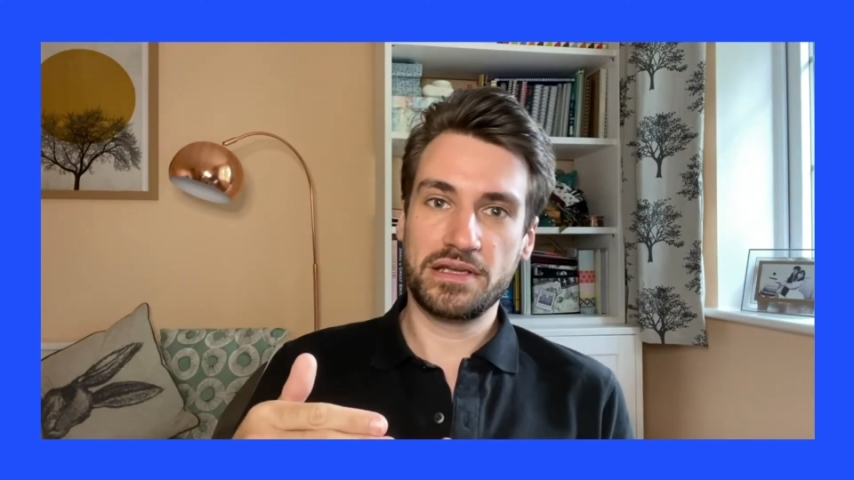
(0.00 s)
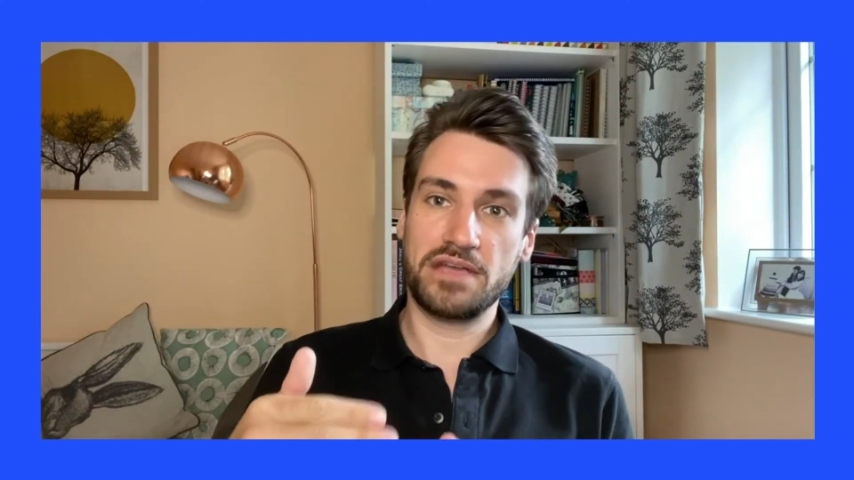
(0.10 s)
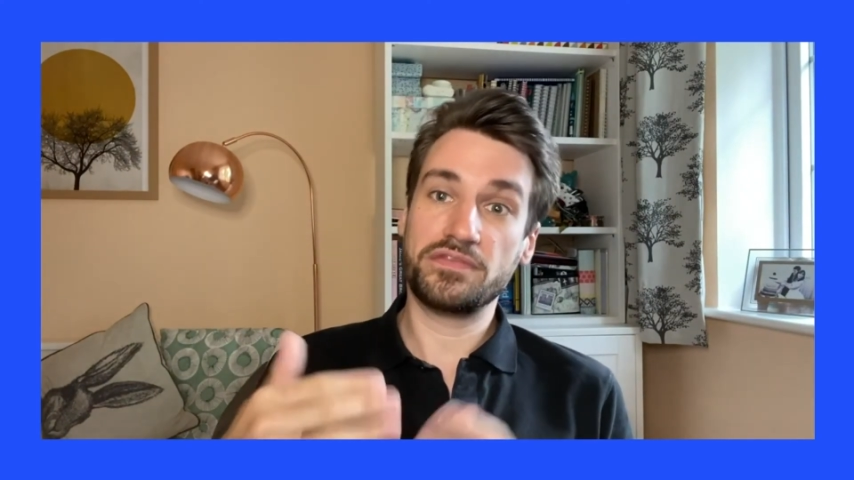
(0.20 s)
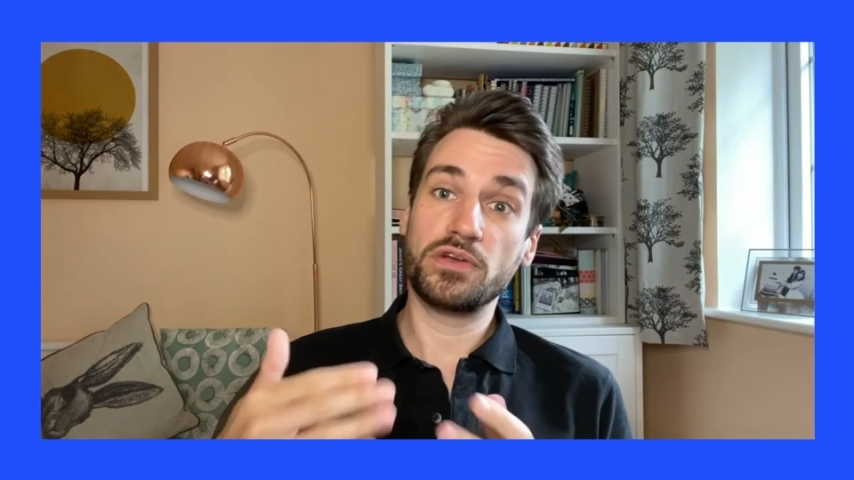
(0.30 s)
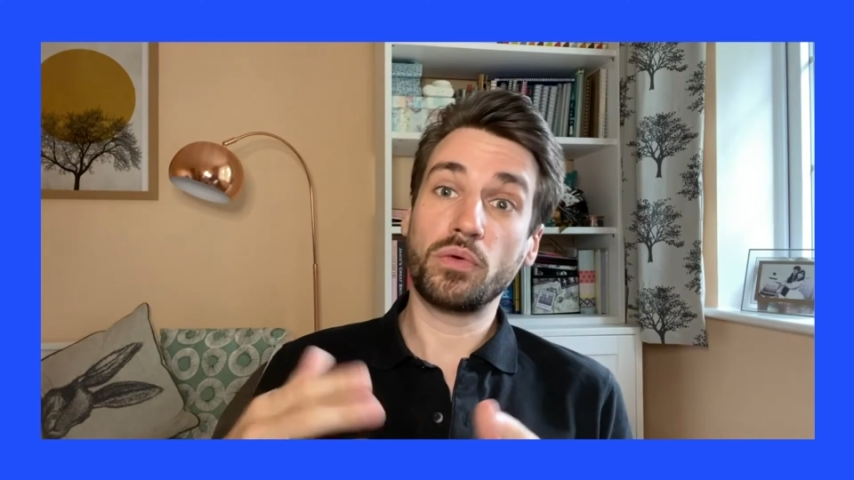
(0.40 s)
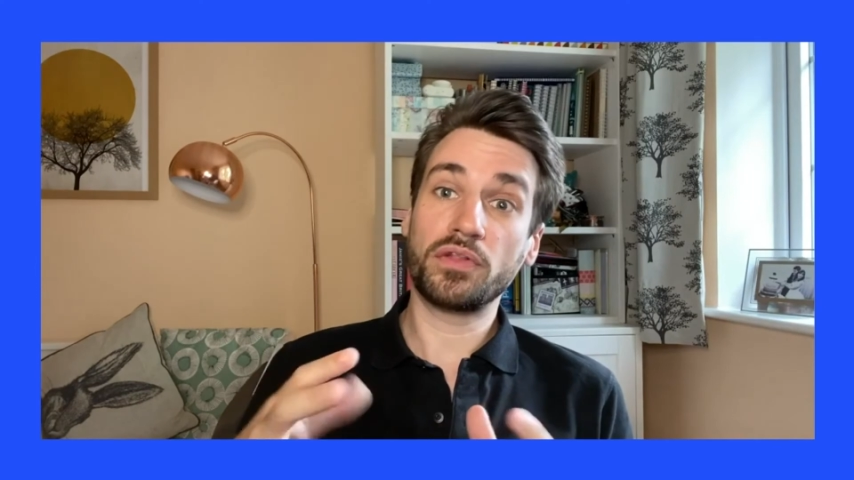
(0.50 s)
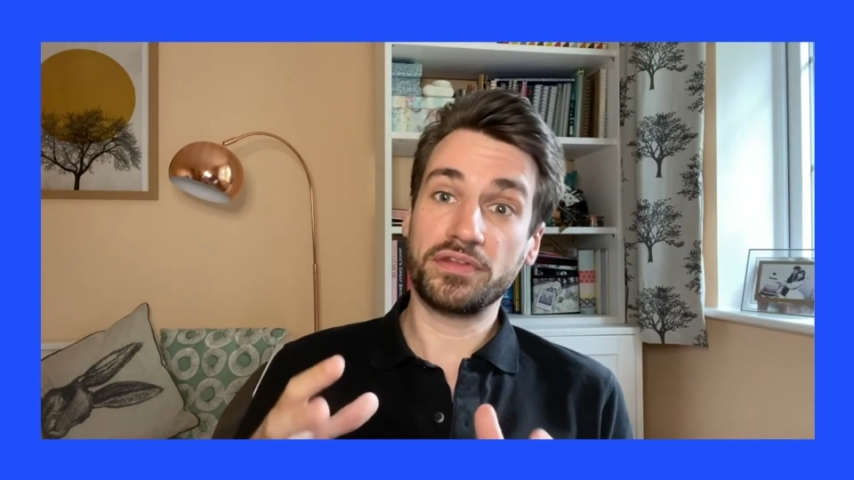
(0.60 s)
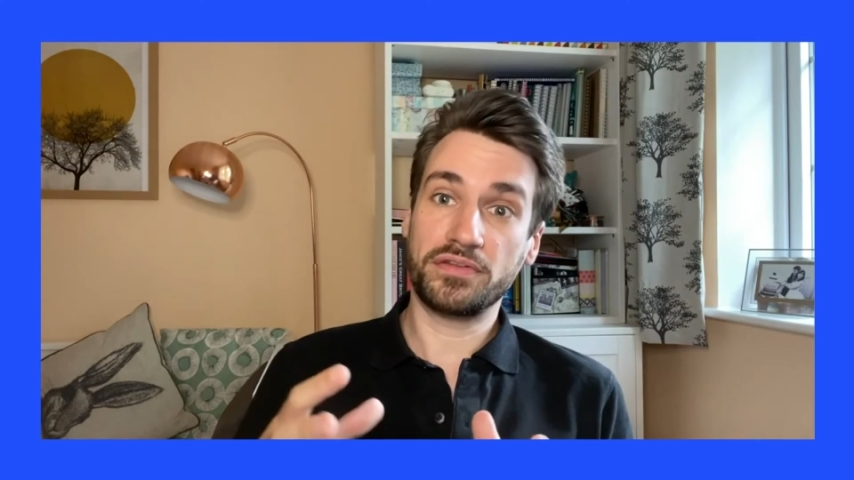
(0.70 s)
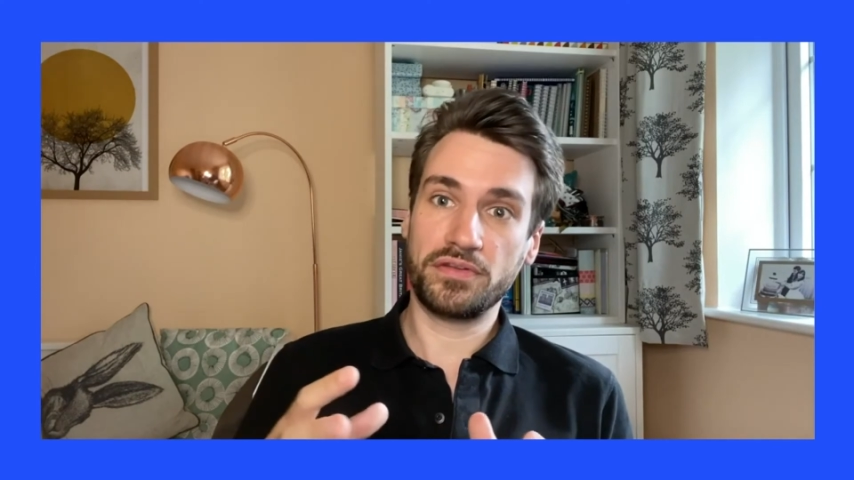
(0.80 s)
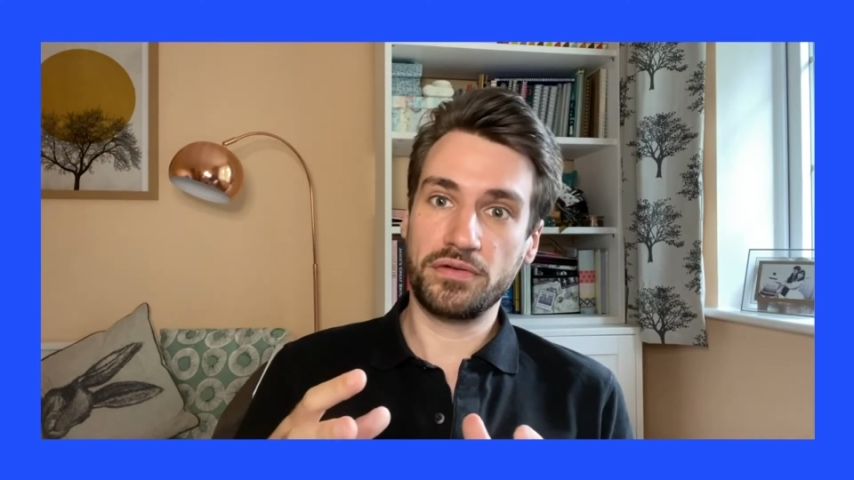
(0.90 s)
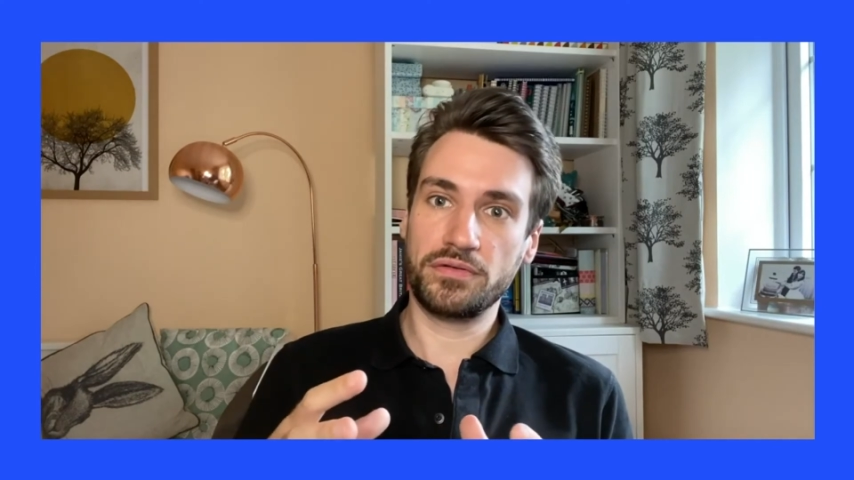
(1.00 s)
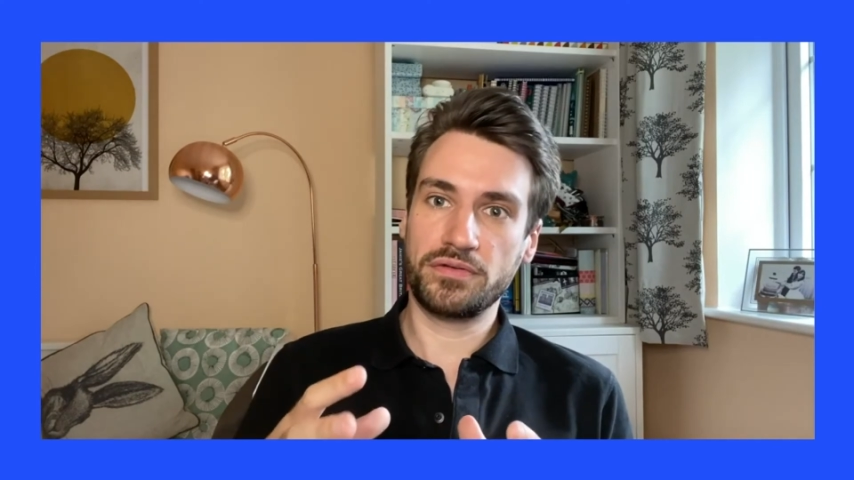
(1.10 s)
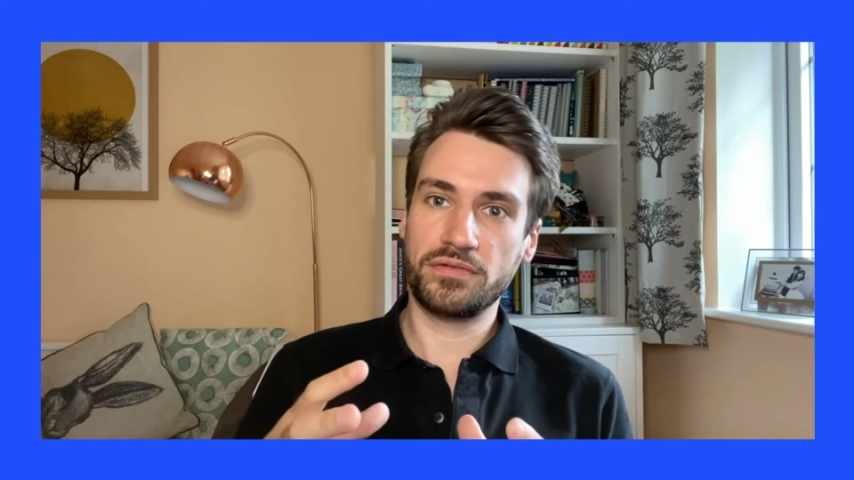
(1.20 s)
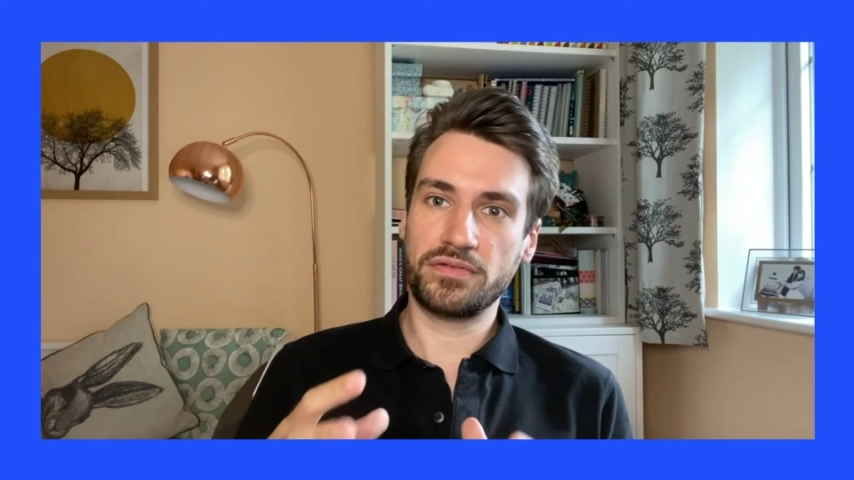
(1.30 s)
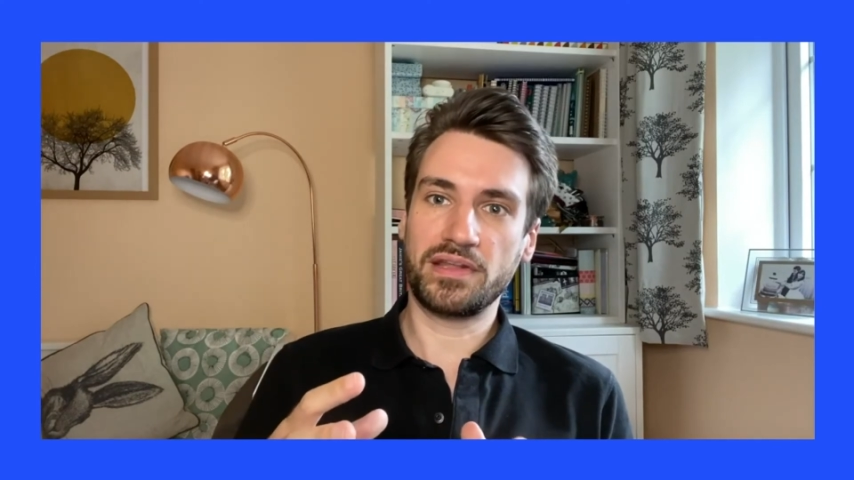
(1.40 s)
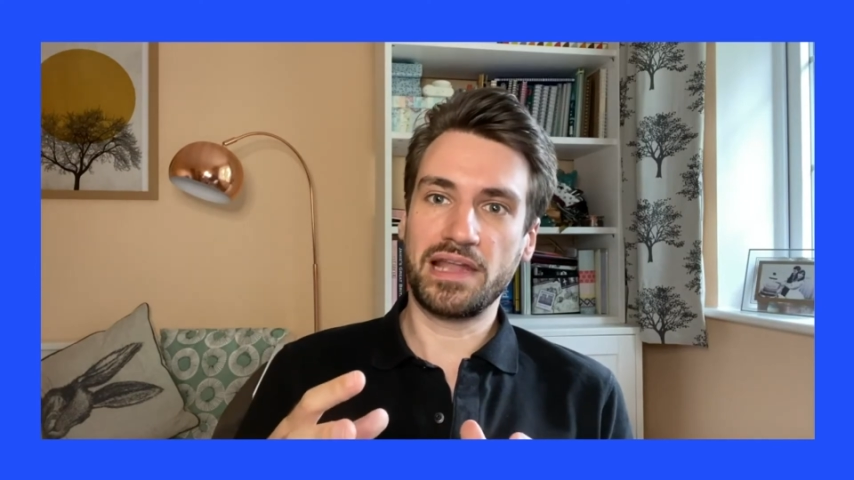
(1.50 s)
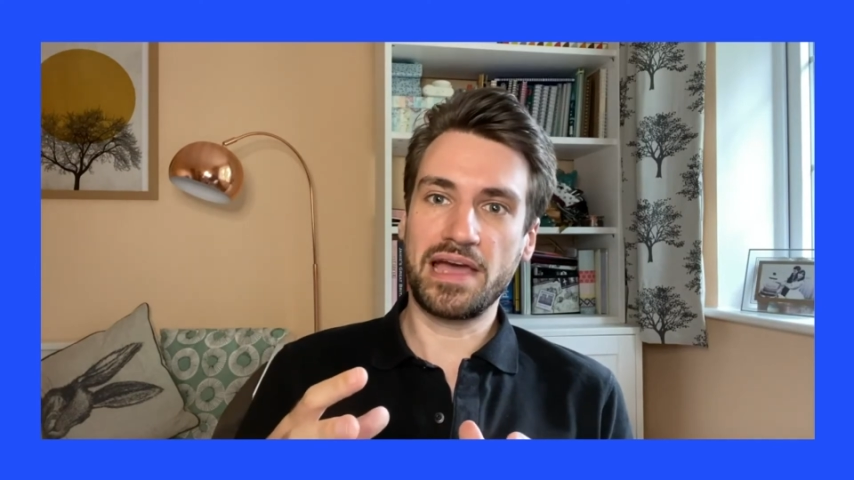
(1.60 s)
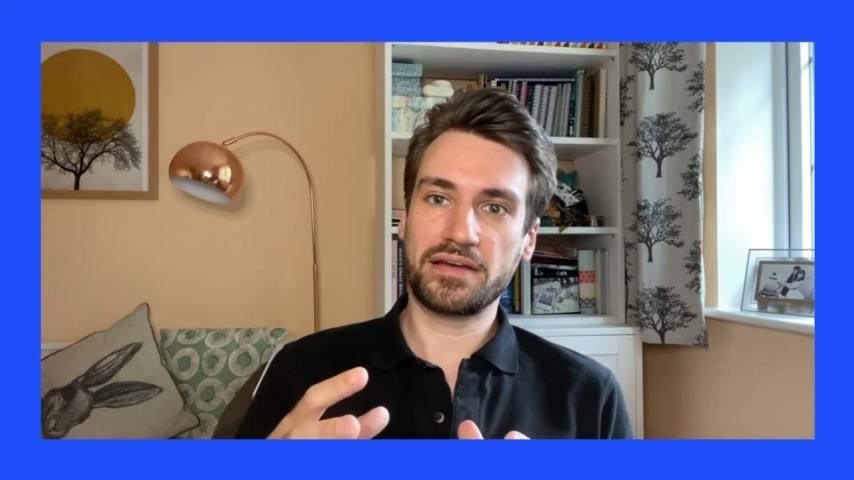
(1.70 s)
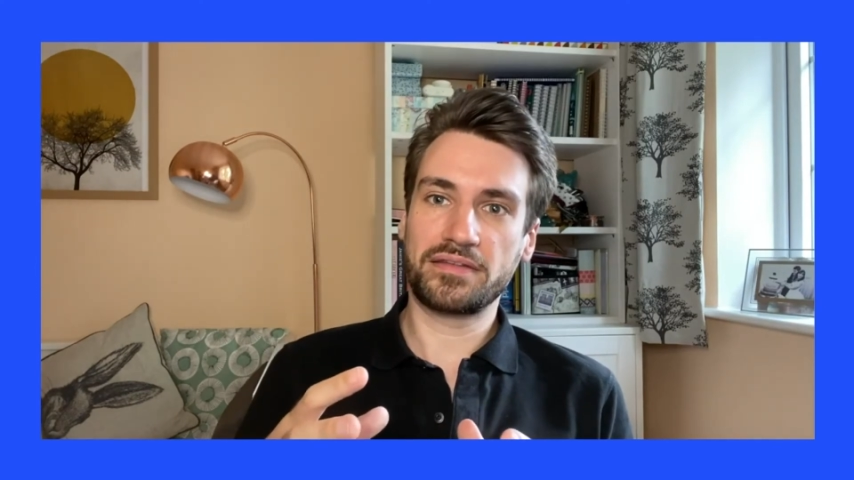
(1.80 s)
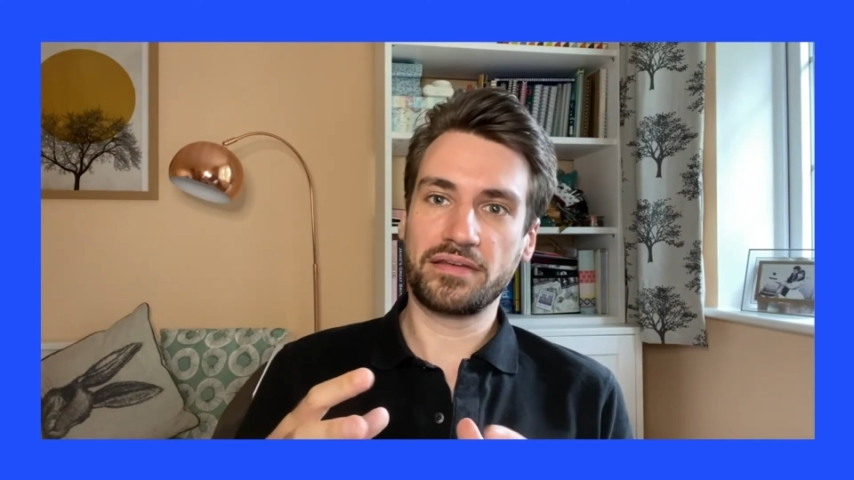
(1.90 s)
if you wanted to
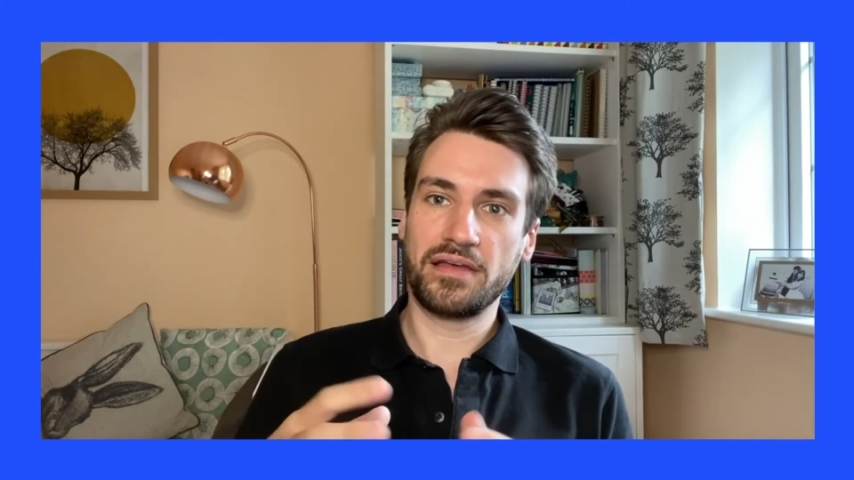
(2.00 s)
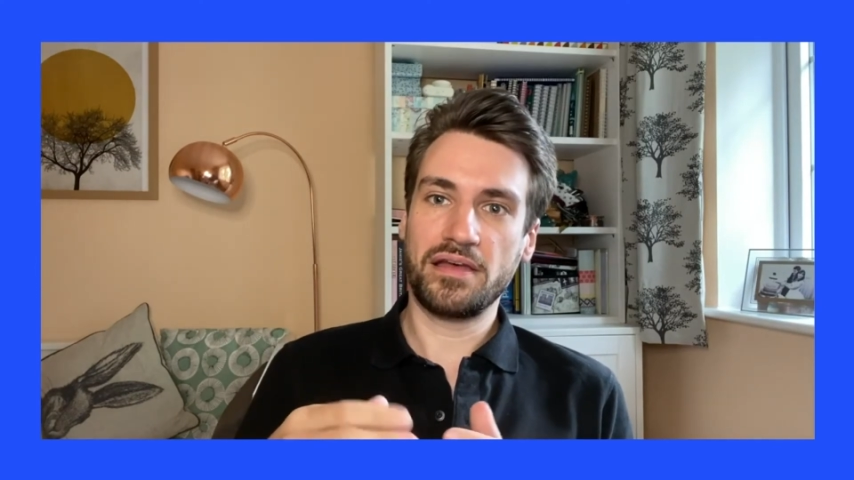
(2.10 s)
select